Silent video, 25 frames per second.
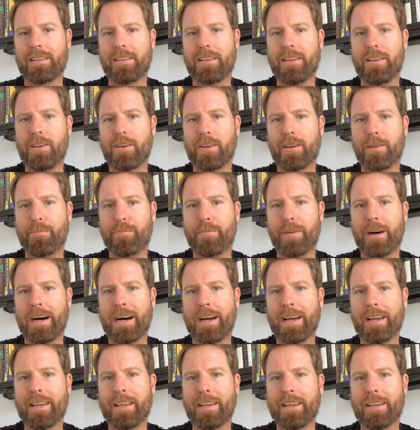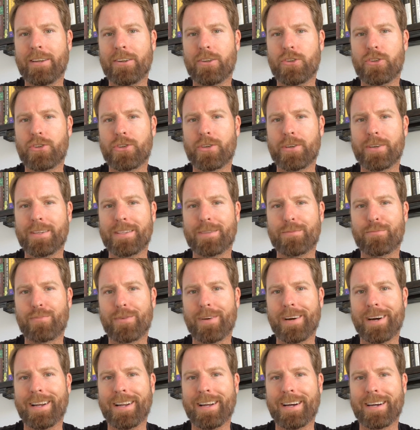that you could buy an insurance
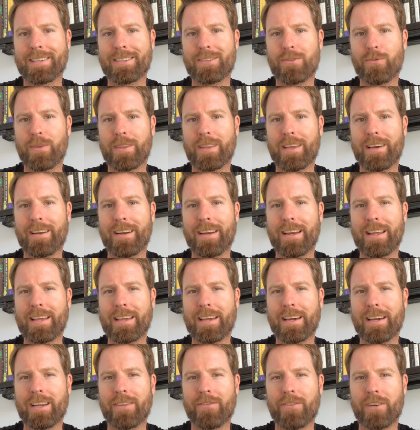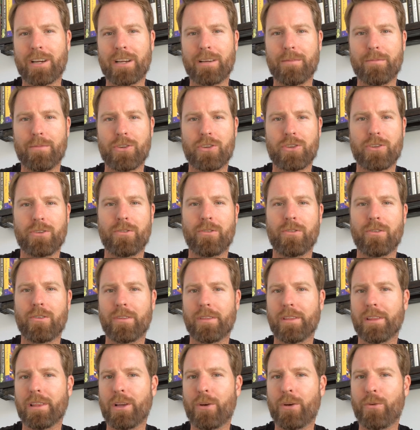product without any kind of a commission or
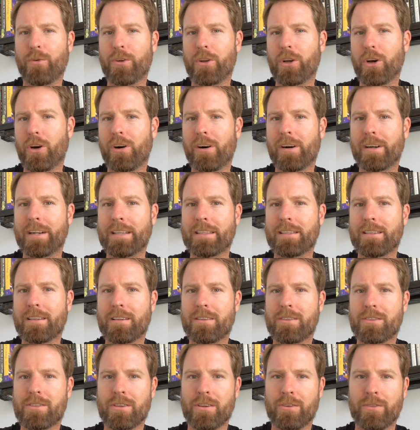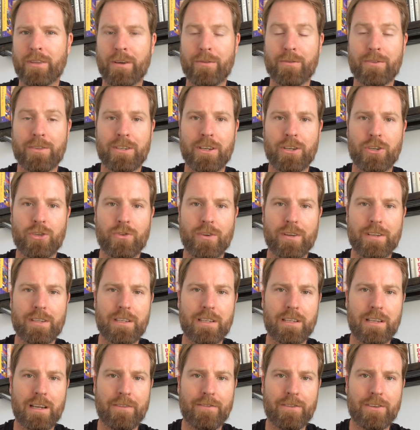a load on it. So that was an
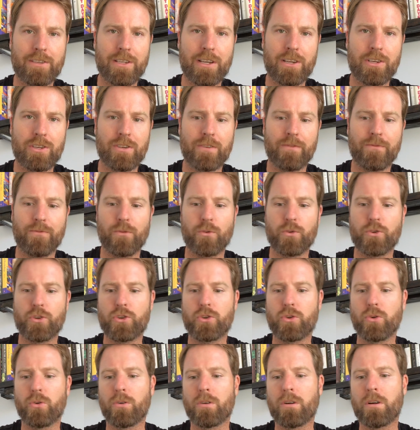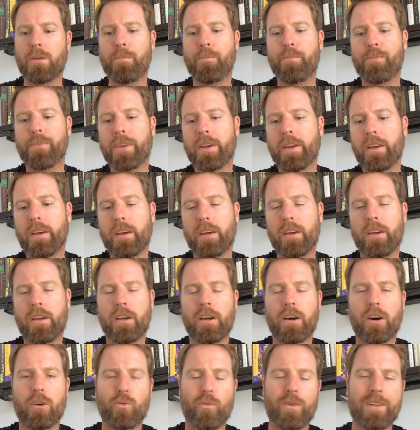interesting conversation for sure.
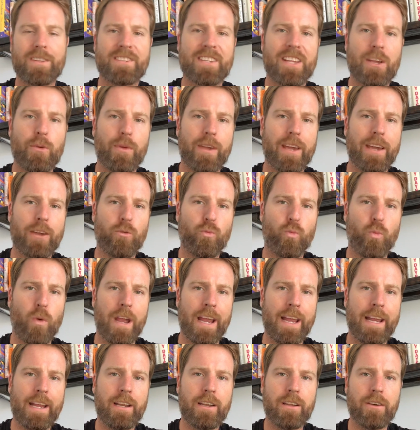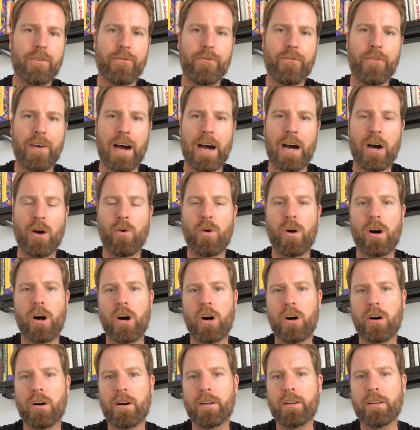On Wednesday, we had Wade Pfau
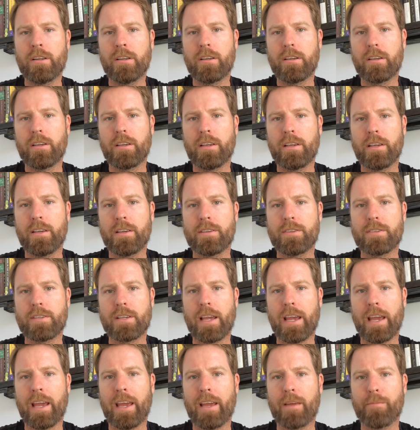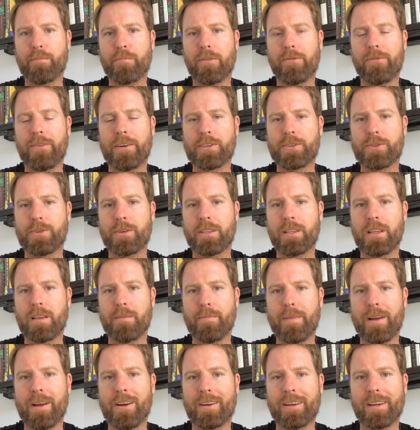on. He is a professor at the
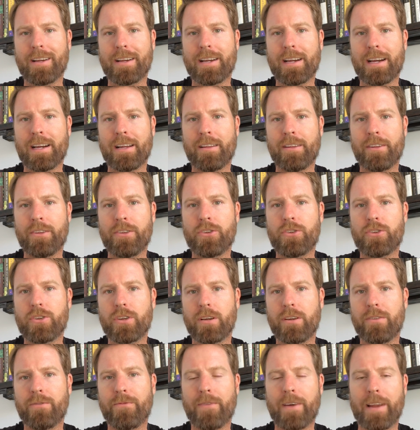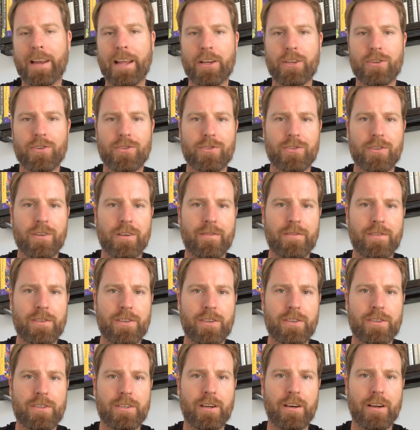American College of Financial
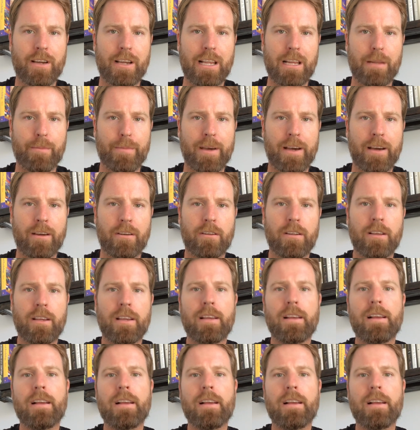Services talking about